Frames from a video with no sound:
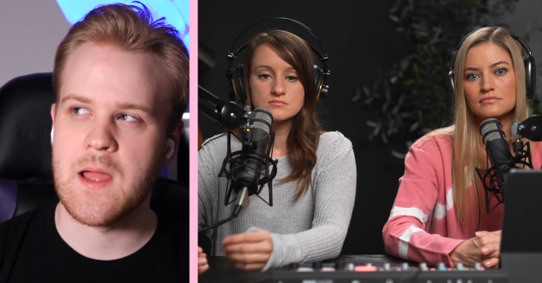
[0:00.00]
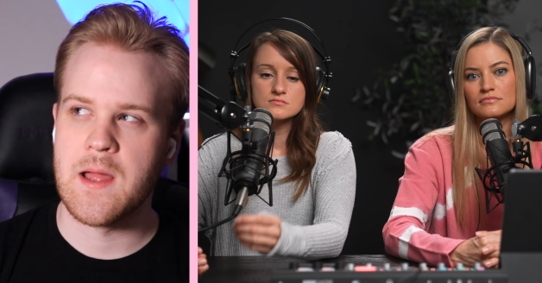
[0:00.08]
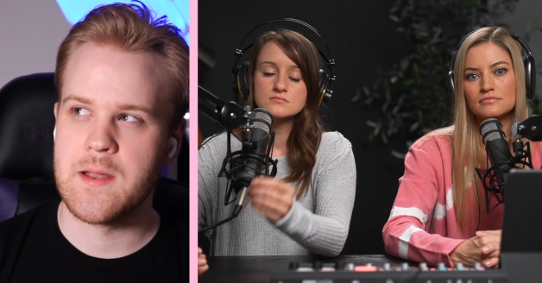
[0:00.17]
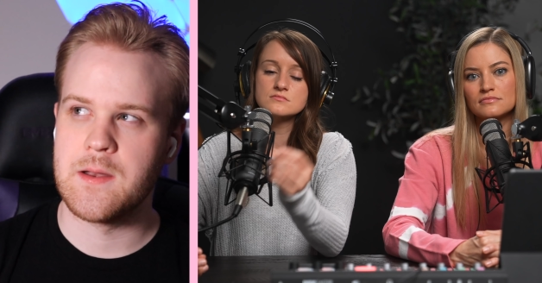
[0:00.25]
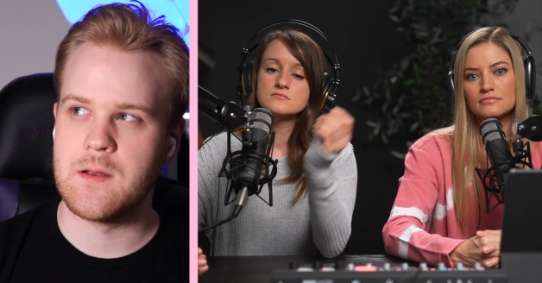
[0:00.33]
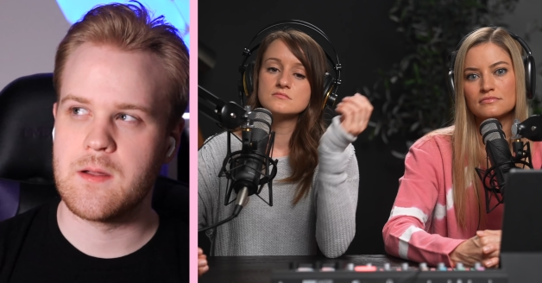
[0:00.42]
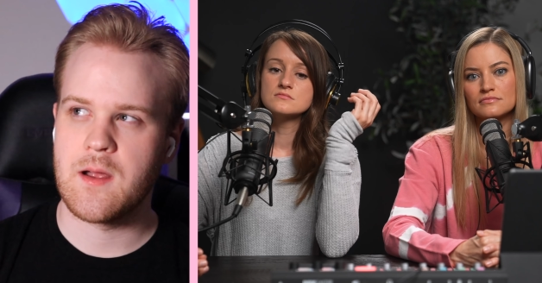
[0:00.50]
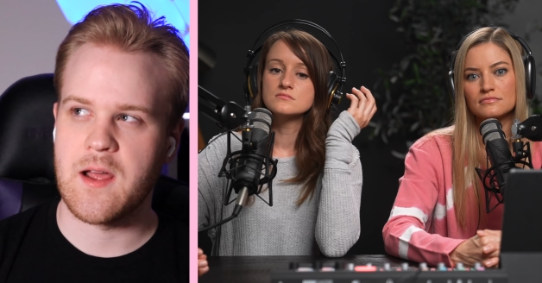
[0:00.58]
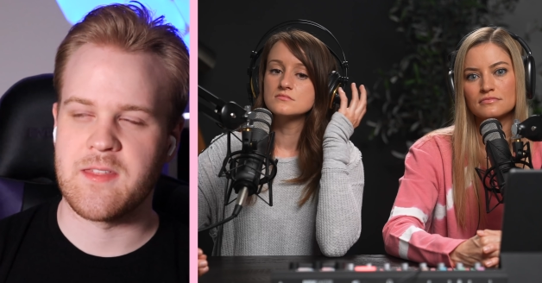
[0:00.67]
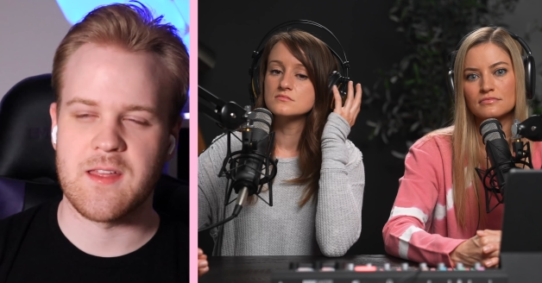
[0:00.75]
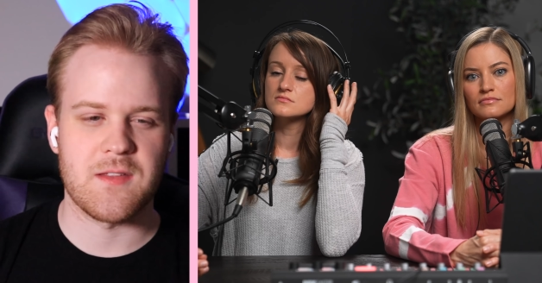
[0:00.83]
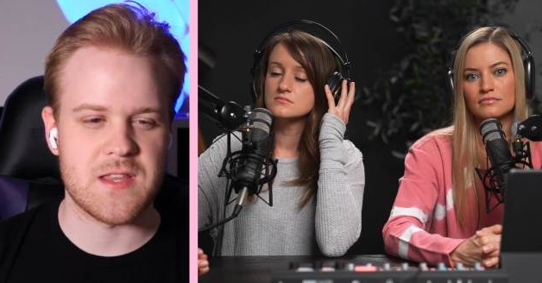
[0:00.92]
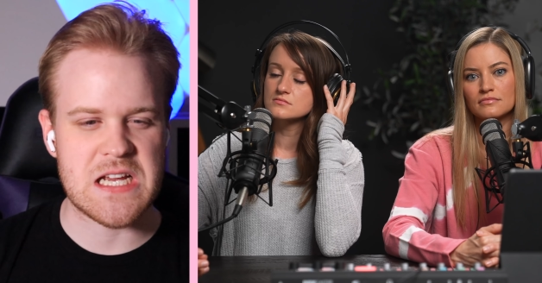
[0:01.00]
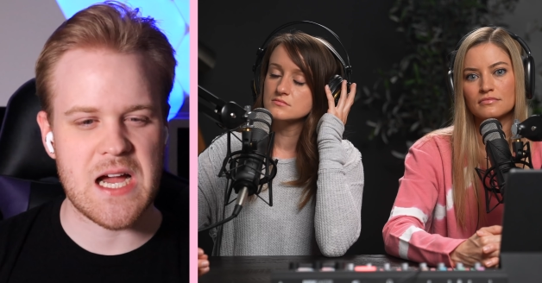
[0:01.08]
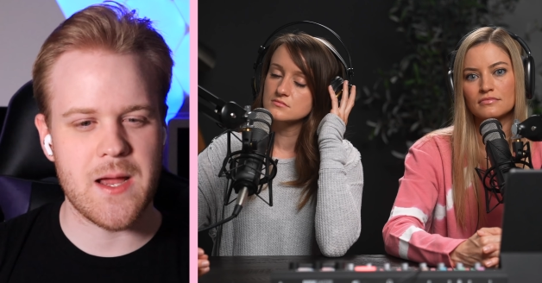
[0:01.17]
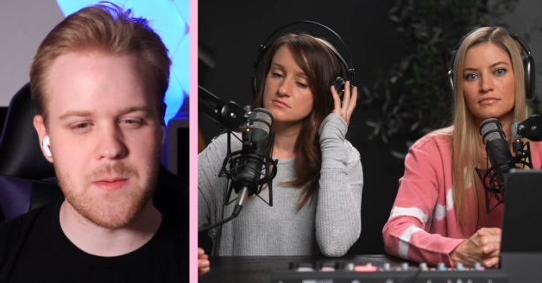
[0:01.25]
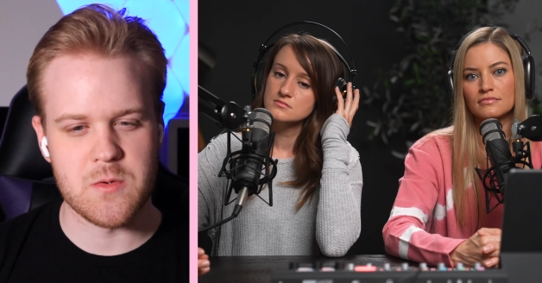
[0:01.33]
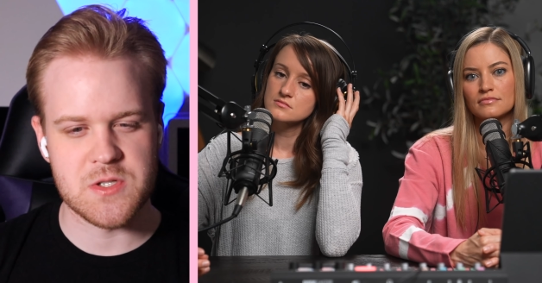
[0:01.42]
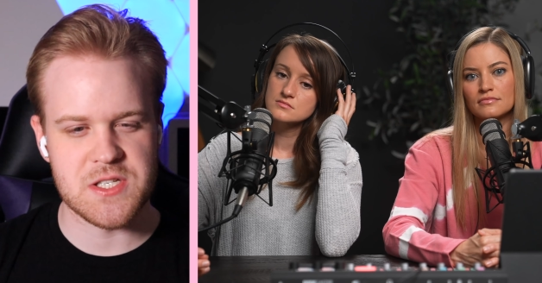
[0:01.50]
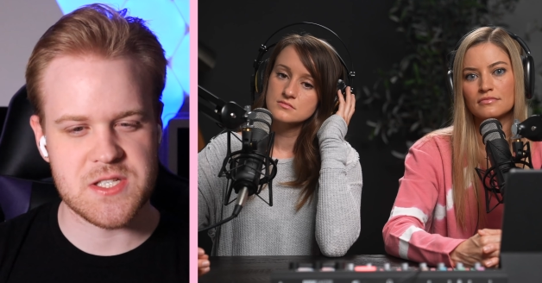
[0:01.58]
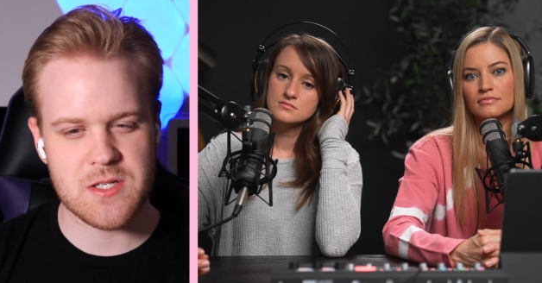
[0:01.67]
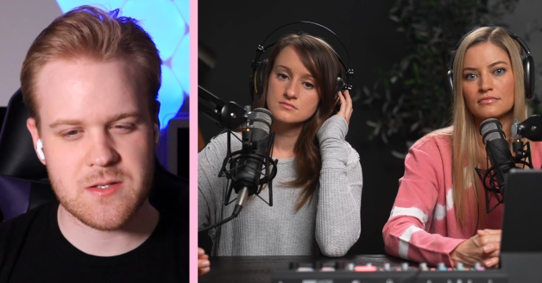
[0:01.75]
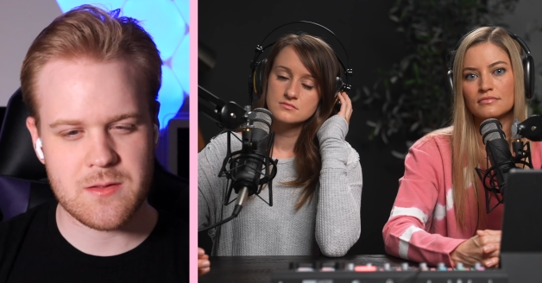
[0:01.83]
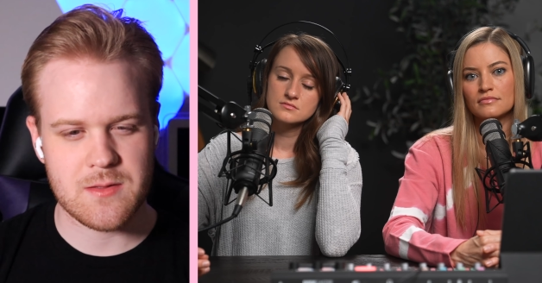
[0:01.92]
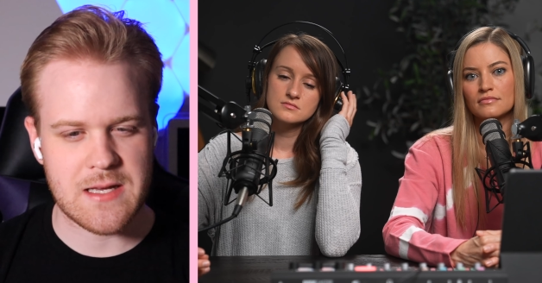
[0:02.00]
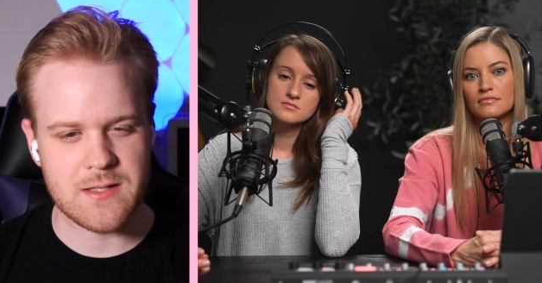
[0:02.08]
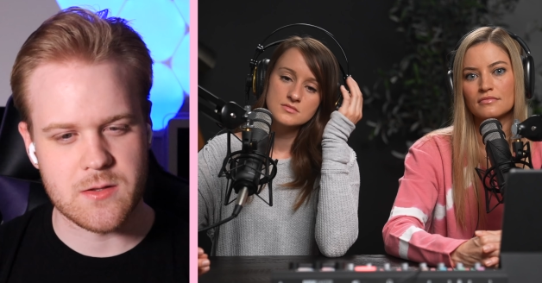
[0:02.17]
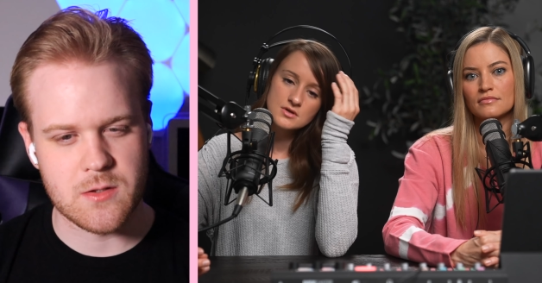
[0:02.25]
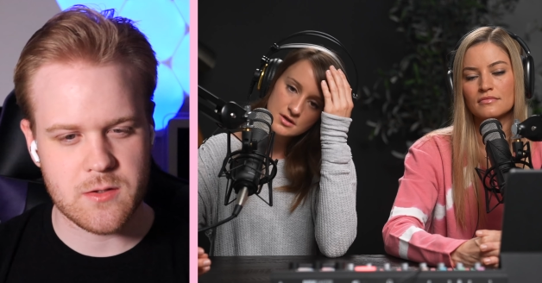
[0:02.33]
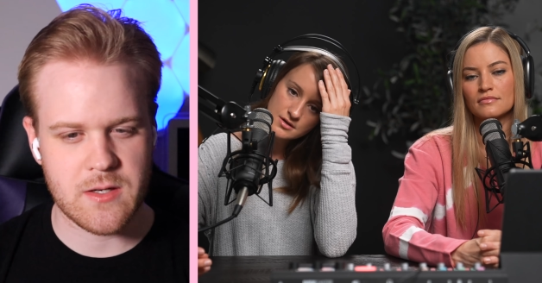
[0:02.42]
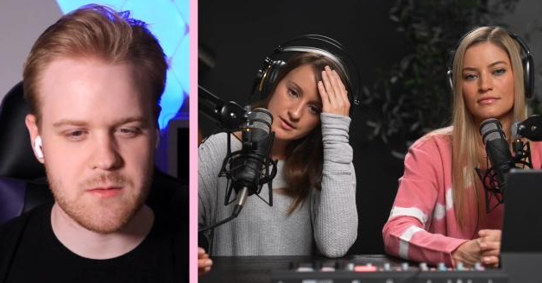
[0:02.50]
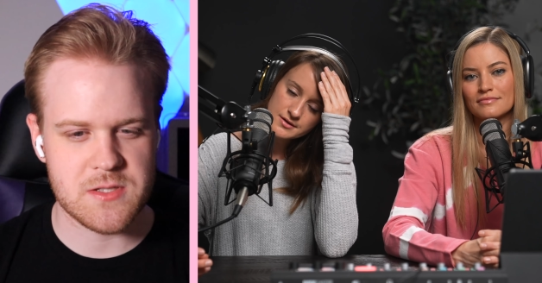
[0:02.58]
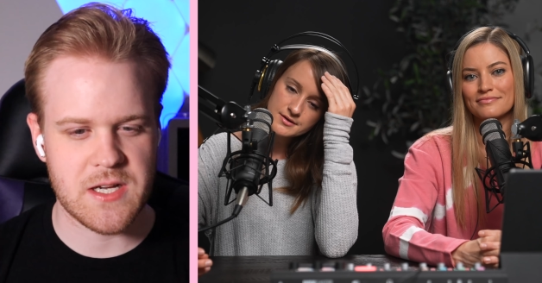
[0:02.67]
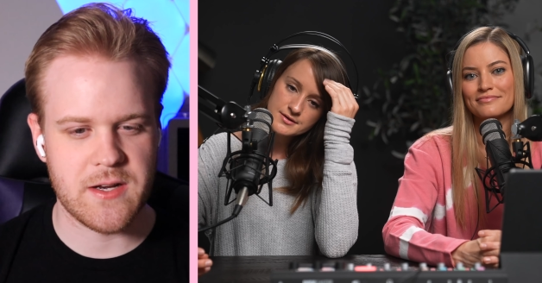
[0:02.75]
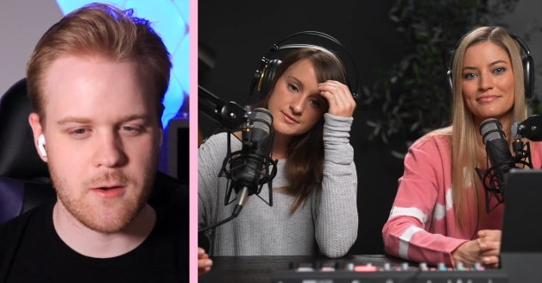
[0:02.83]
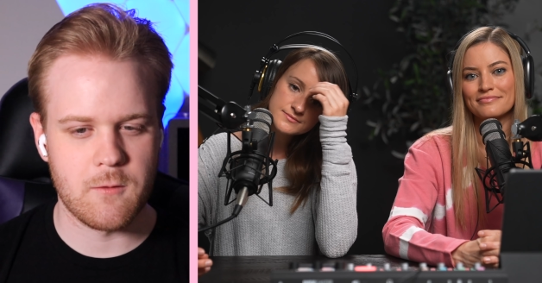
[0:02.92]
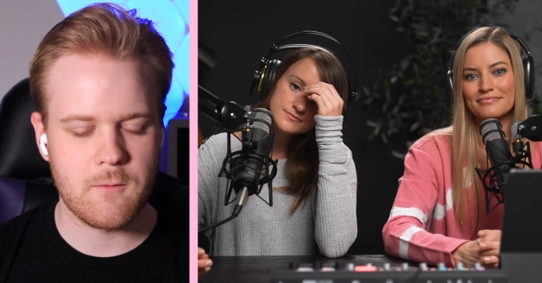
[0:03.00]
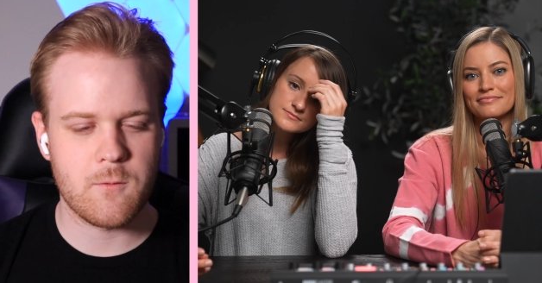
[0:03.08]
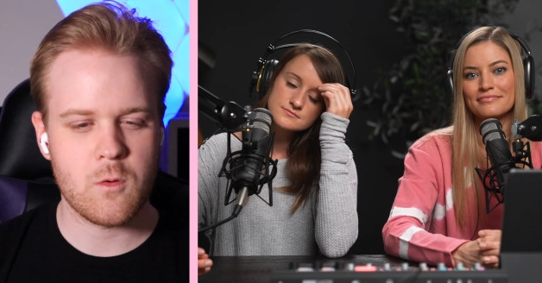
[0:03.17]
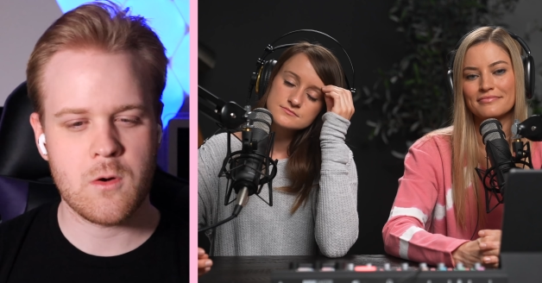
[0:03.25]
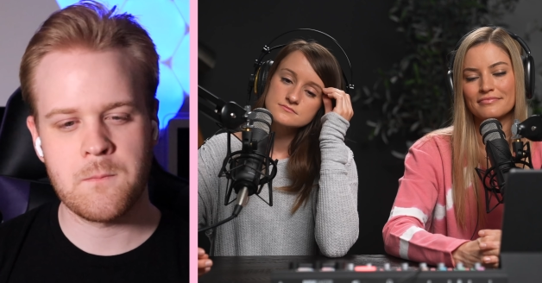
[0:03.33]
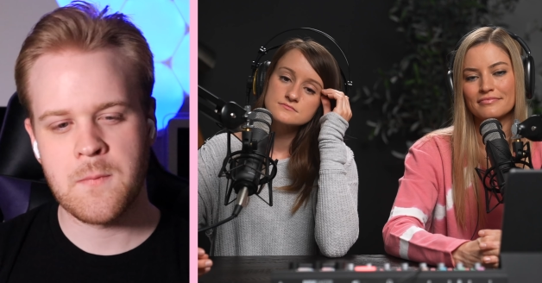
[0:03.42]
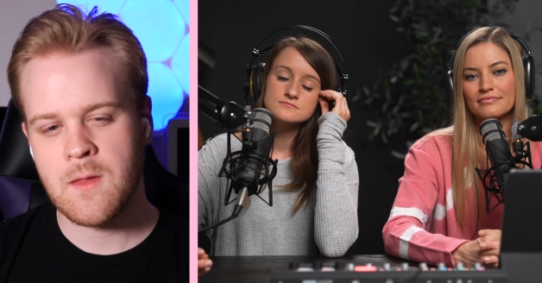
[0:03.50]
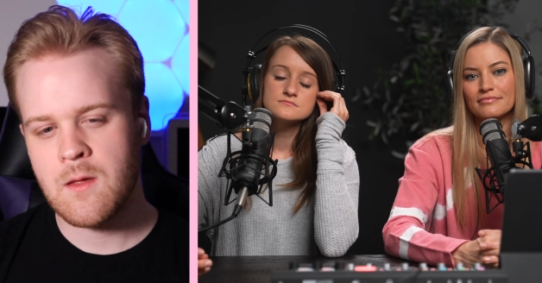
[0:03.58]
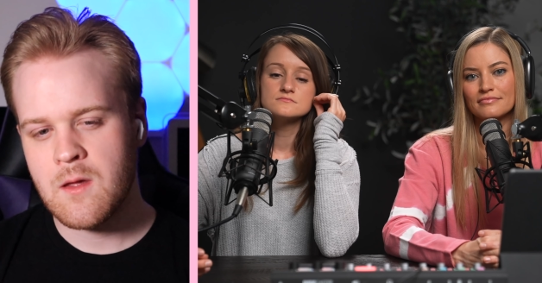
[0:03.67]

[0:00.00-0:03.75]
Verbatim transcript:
Speaker 1: and I think at the time it was just that look I was kind of going for.